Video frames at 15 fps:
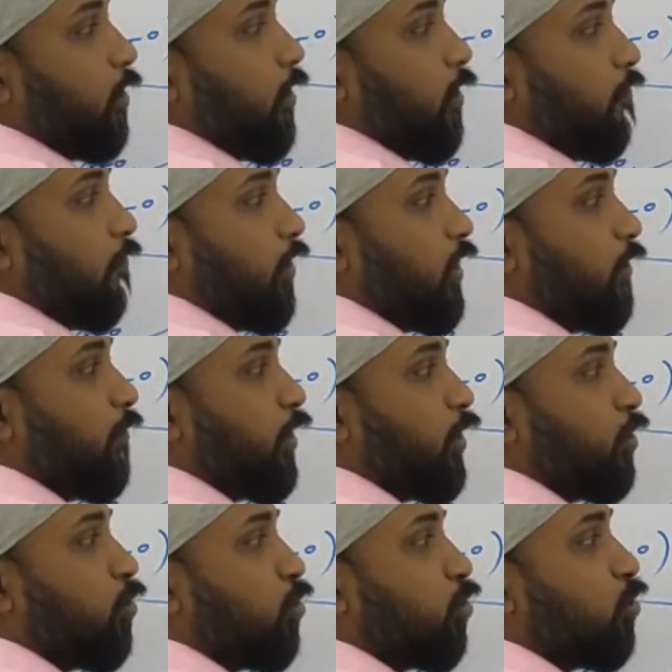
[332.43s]
Whenever
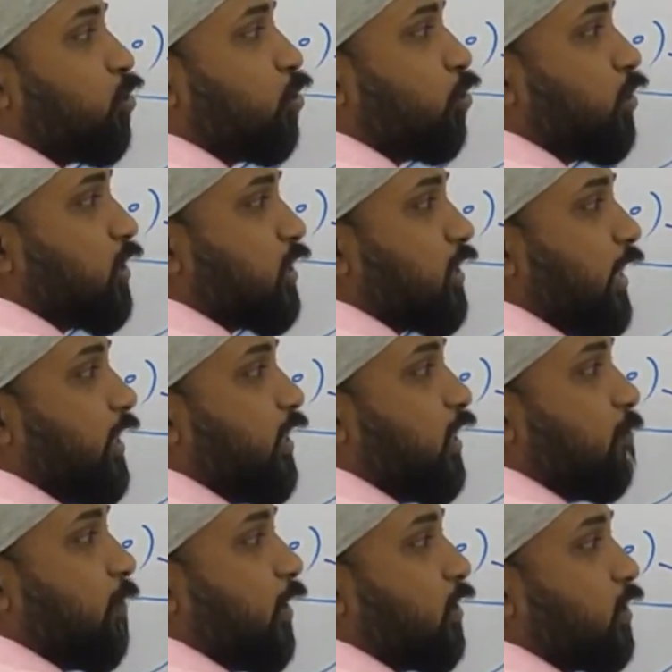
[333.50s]
you do this
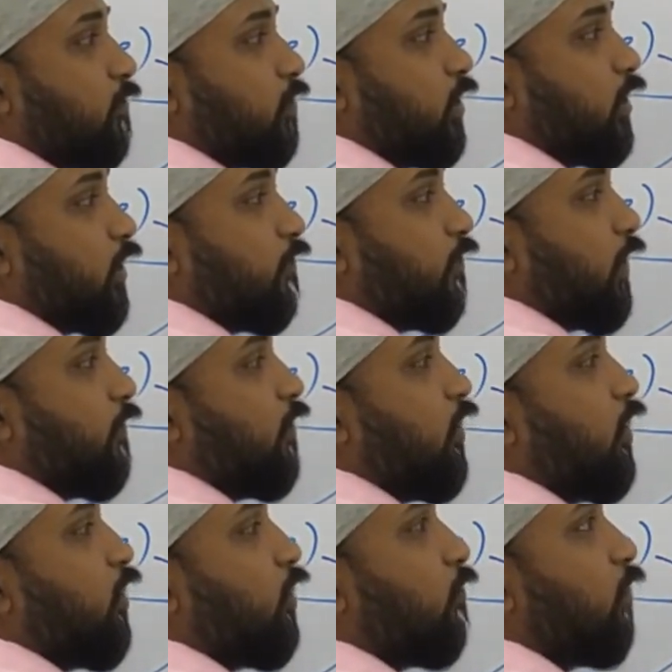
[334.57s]
90 minus of
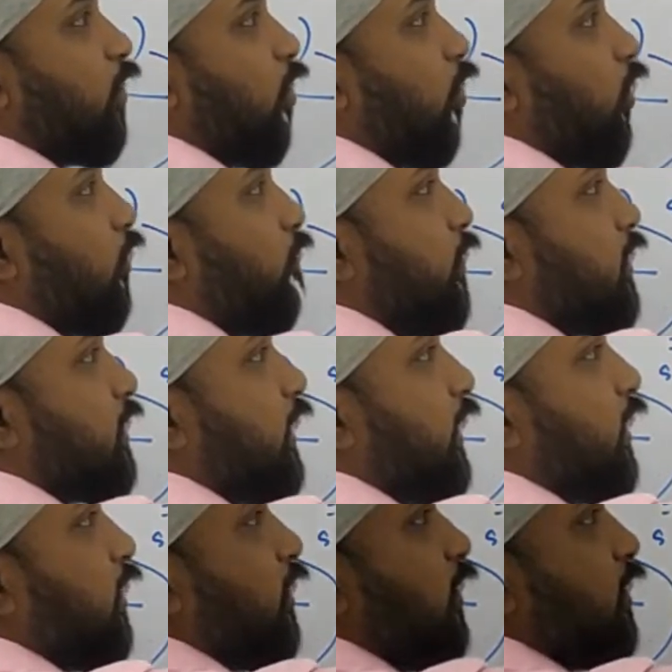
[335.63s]
35, you will always
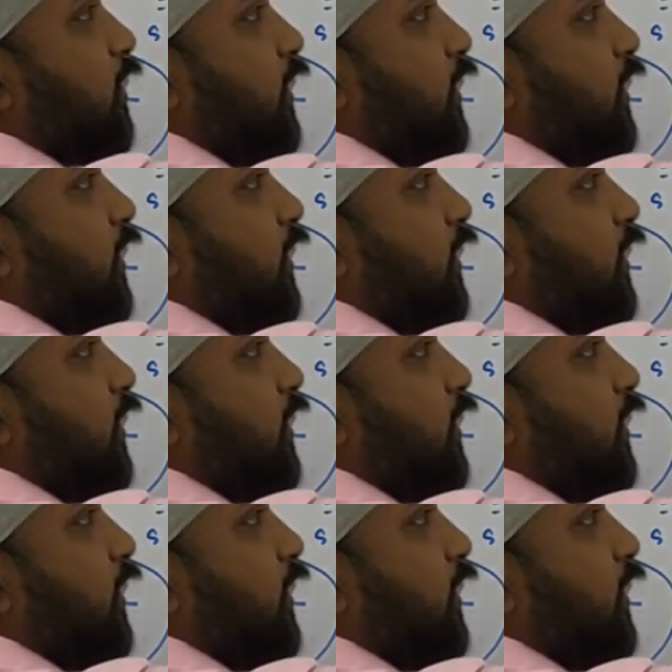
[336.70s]
get the